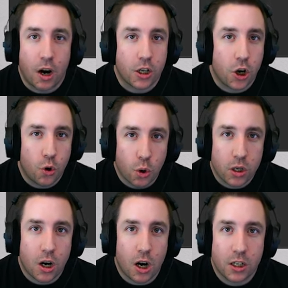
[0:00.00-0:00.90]
Our core
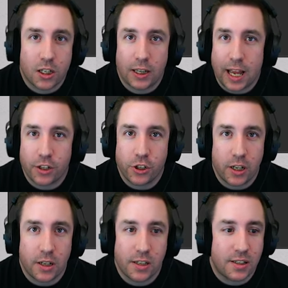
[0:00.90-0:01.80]
card
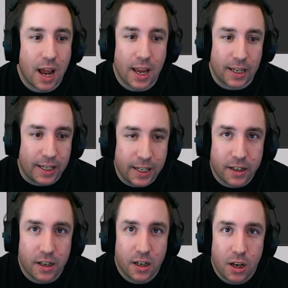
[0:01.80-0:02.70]
collection is not
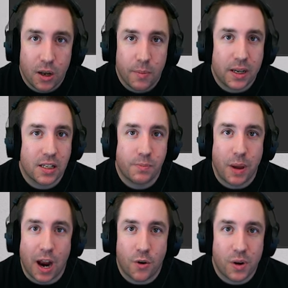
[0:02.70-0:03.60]
here because
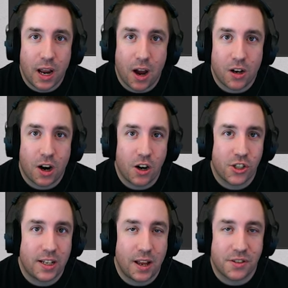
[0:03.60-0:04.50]
Battle Royale cards
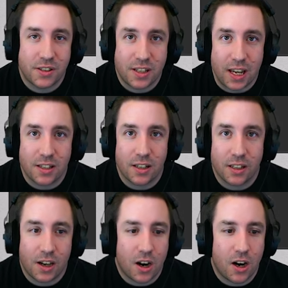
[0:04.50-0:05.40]
are now
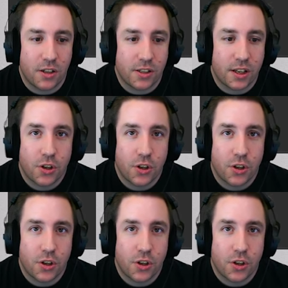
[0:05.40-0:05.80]
season cards.